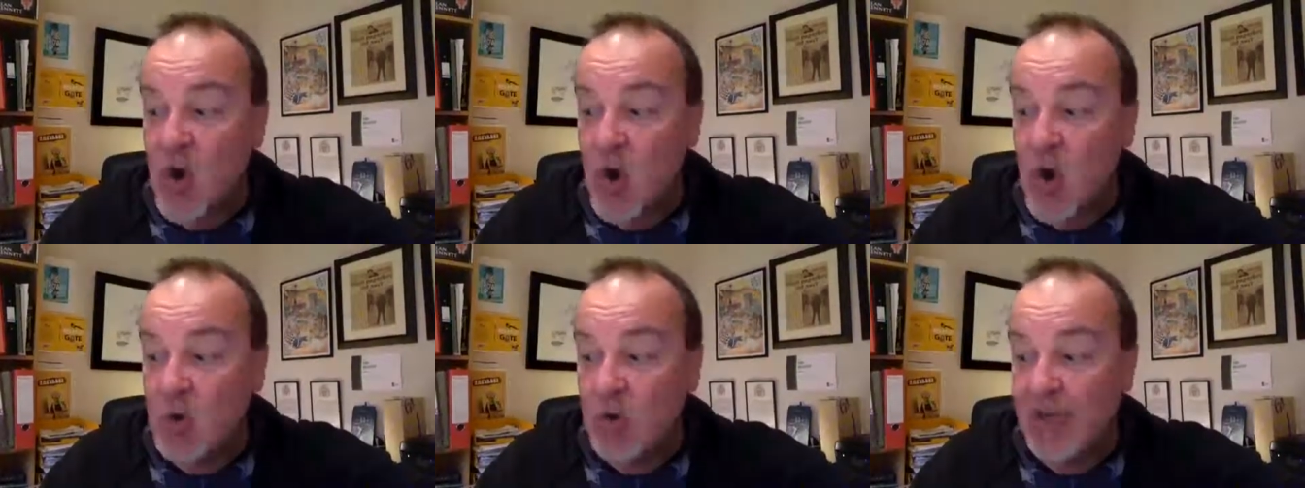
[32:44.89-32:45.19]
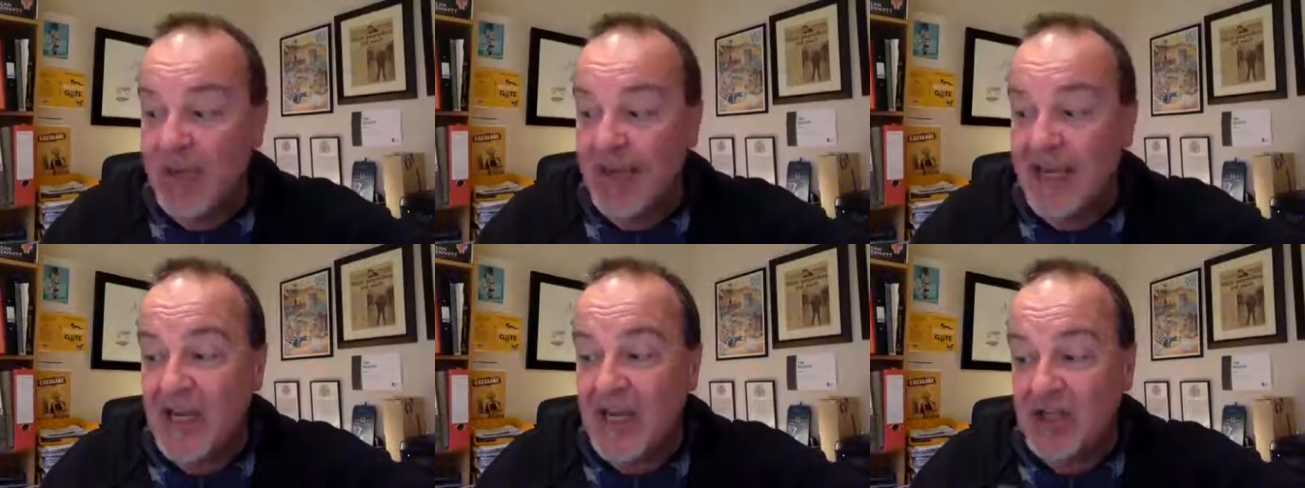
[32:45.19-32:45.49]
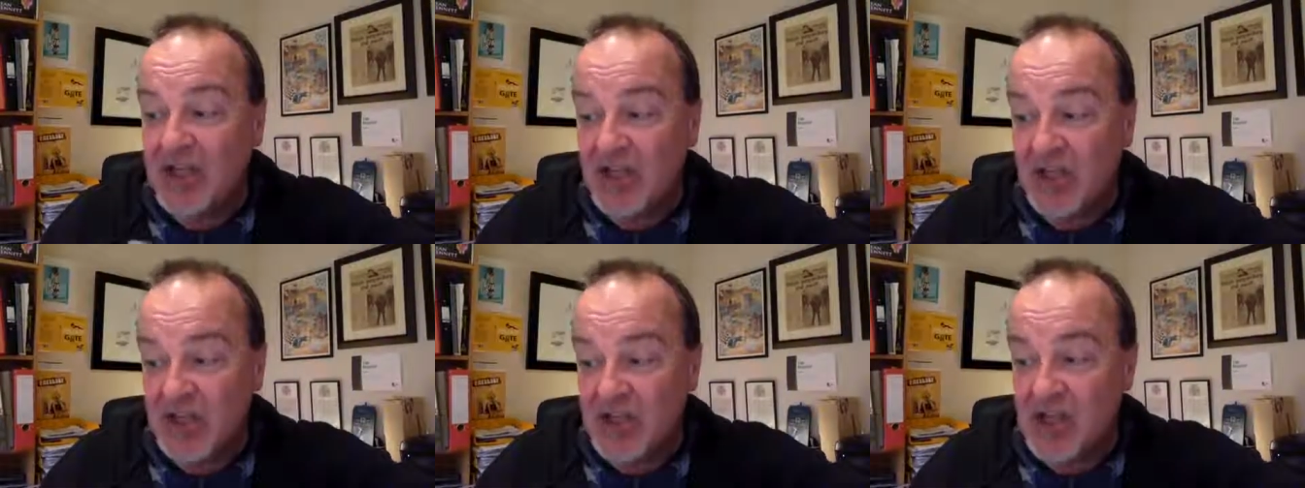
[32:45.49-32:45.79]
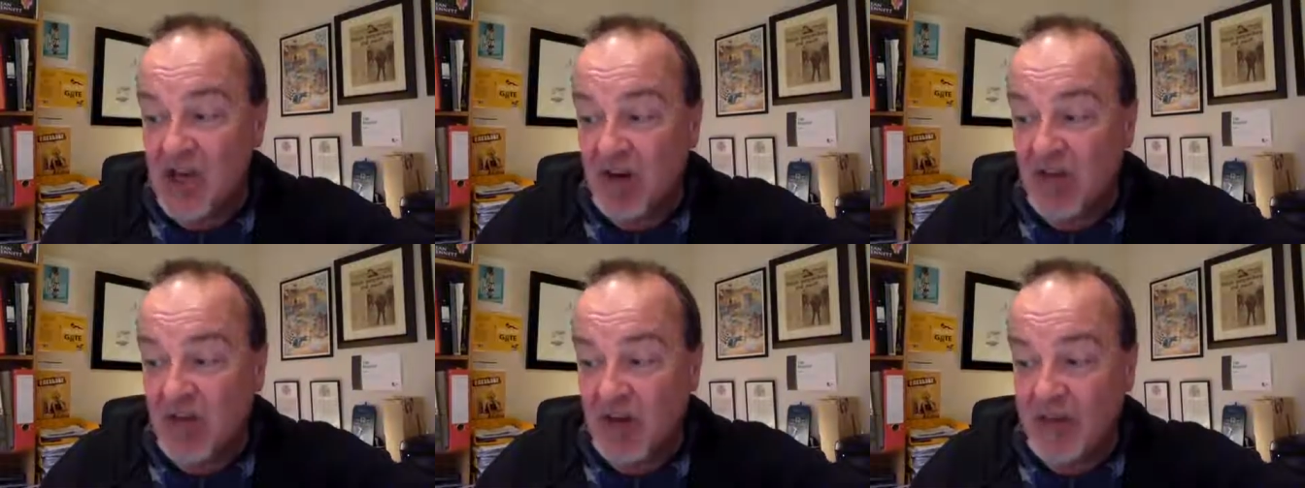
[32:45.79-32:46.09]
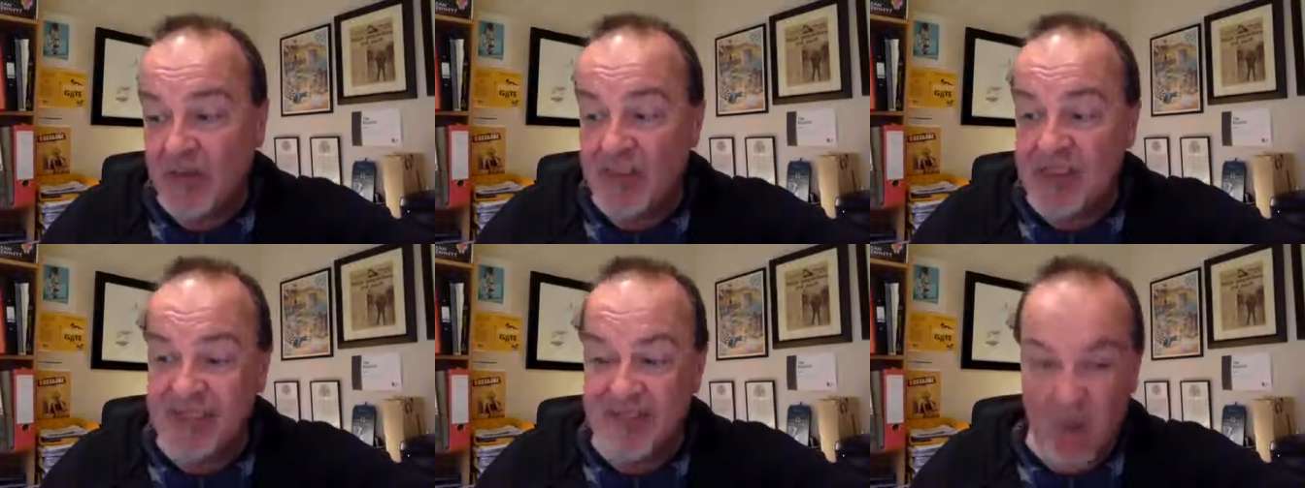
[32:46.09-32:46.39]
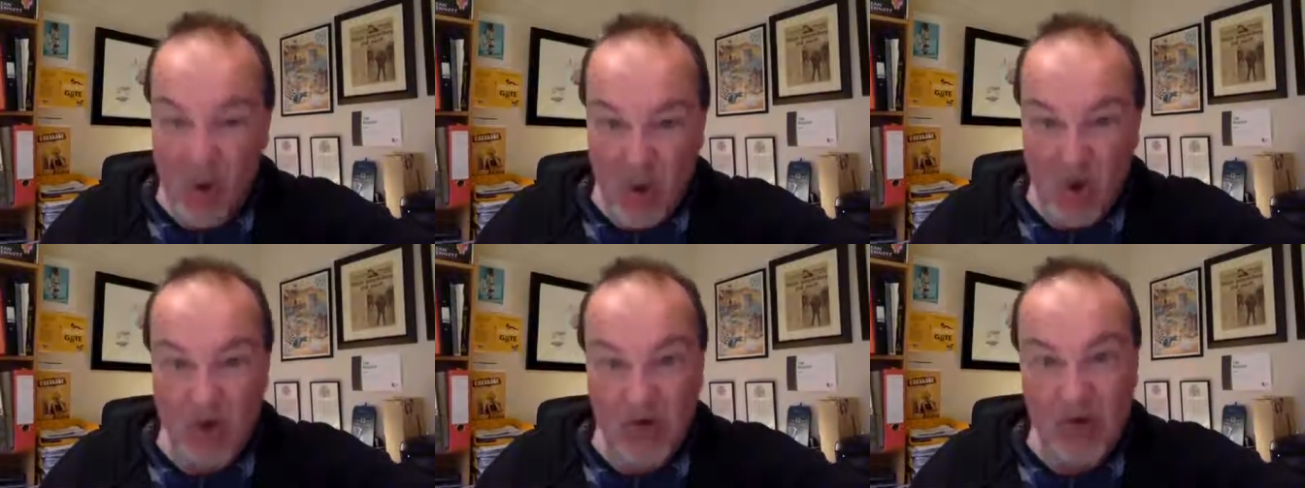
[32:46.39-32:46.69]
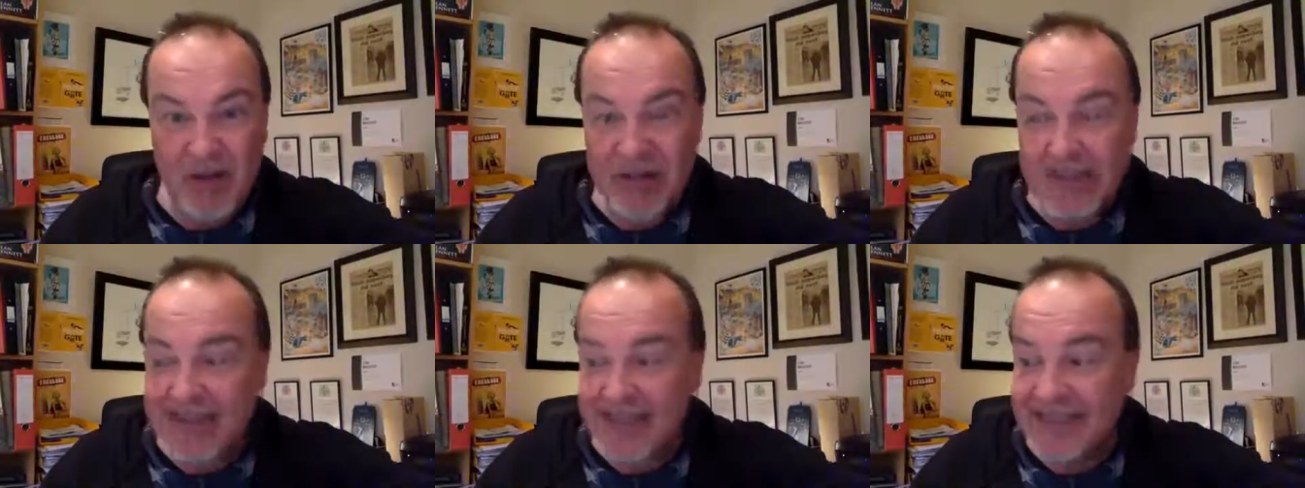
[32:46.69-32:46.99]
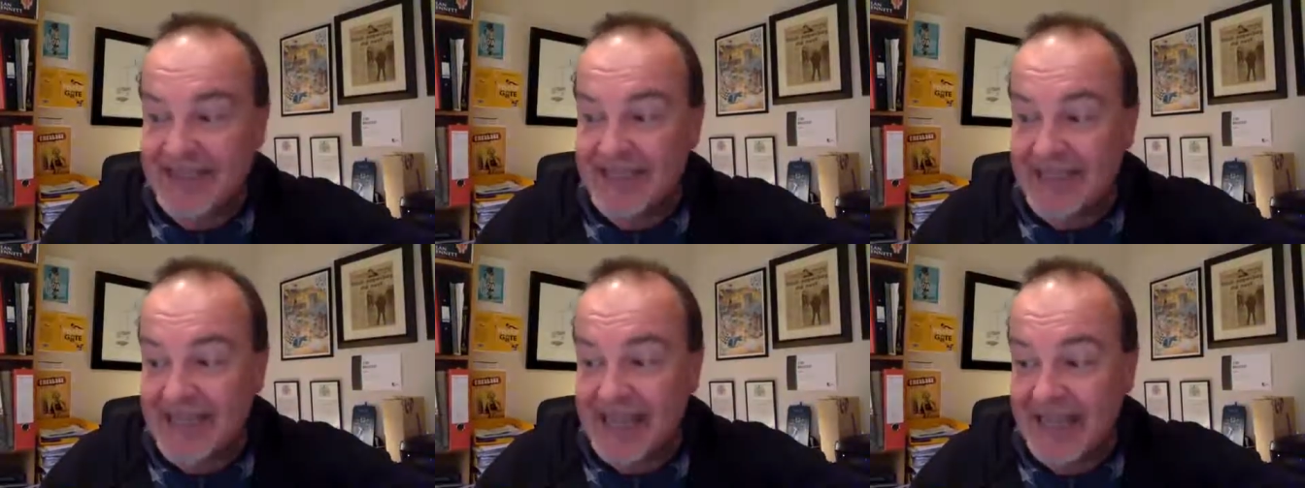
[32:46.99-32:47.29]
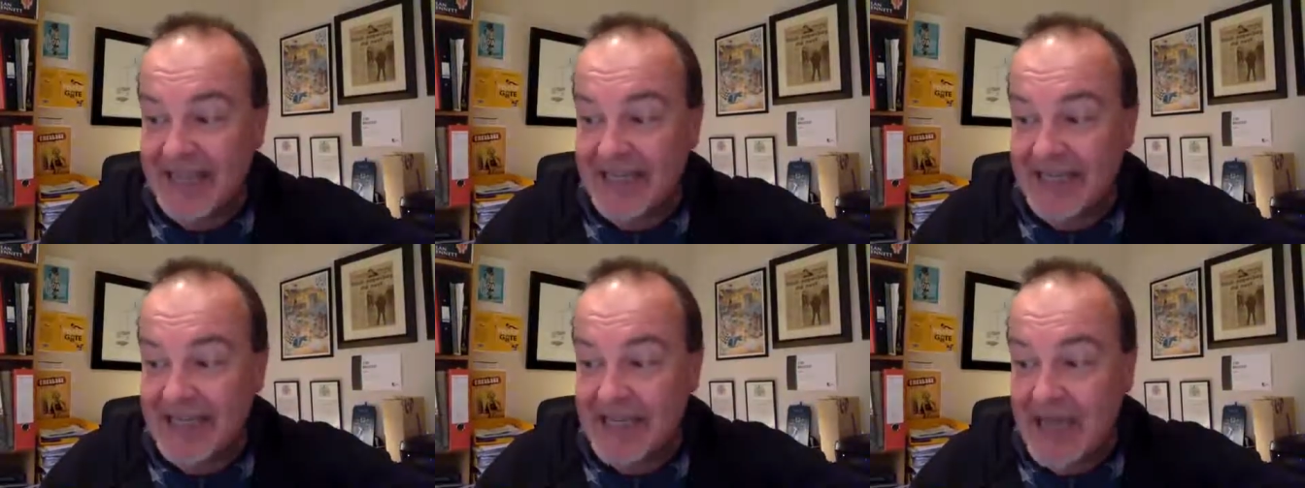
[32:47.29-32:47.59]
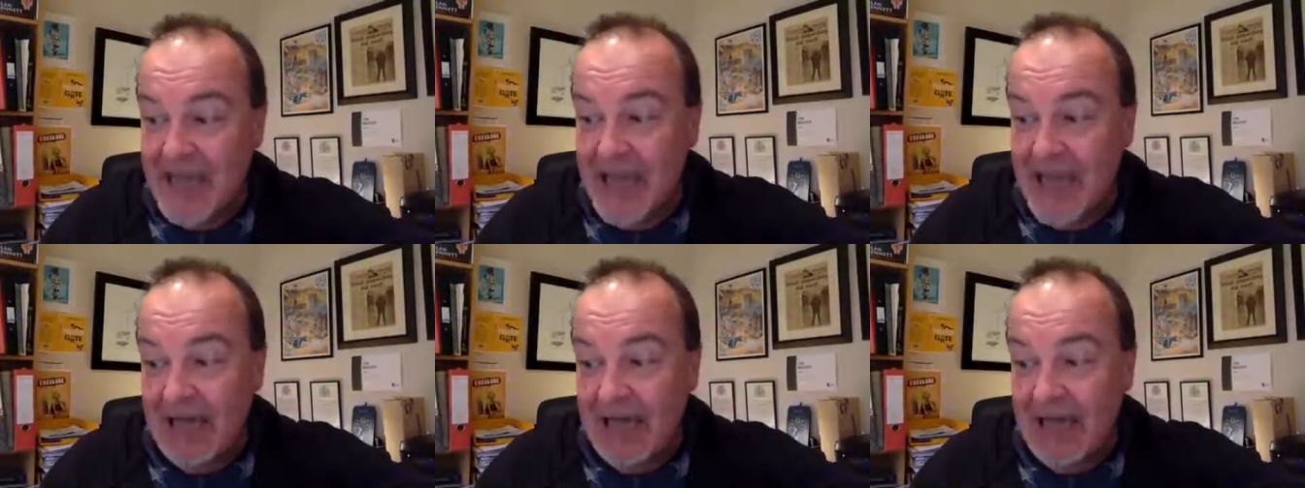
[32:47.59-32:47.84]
only to discover it was smaller on the inside